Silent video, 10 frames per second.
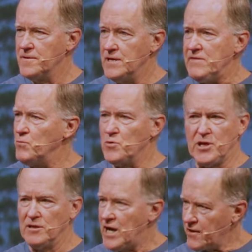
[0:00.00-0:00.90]
Even with a
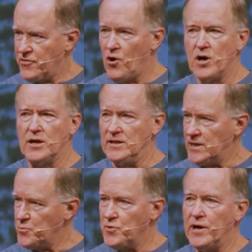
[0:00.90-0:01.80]
lot of thought, a lot
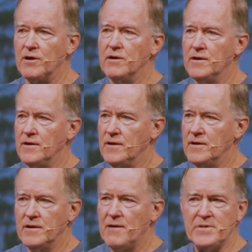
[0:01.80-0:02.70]
of prayer,
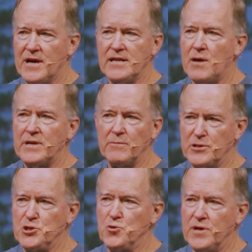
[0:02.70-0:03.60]
I've not been able to
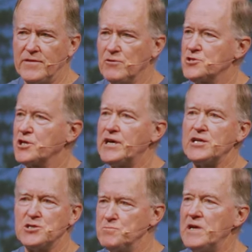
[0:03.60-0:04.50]
do that. There's a
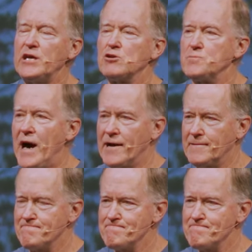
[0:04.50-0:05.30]
case many years back.